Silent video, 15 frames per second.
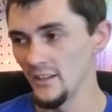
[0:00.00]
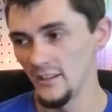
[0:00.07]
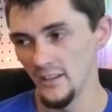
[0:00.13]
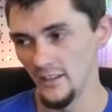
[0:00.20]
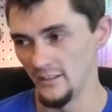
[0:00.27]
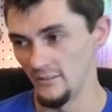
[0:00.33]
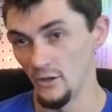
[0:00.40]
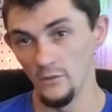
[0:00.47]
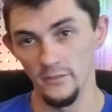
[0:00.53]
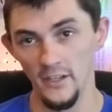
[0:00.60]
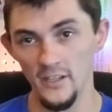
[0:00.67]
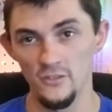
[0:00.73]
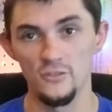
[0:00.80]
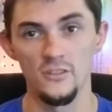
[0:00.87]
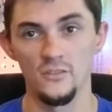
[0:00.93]
it
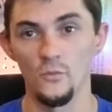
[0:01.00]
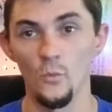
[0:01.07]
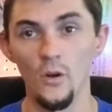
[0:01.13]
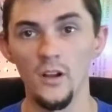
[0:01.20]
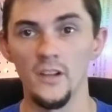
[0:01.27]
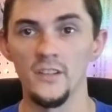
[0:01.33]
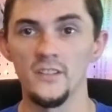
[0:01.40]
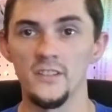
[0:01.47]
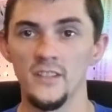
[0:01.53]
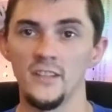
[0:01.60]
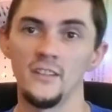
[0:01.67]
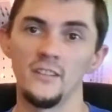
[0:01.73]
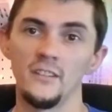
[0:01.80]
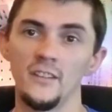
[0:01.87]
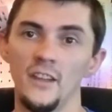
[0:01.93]
overheats just once,
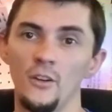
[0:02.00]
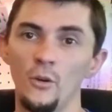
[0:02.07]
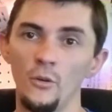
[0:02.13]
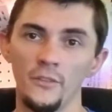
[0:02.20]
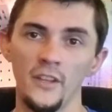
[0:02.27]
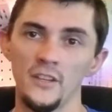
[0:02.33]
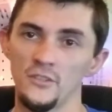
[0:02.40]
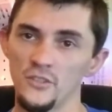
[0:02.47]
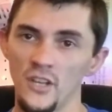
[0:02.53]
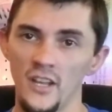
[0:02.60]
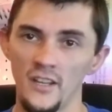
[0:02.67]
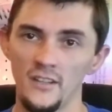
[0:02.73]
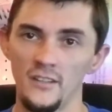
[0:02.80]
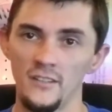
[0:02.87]
then that whole thing is shot.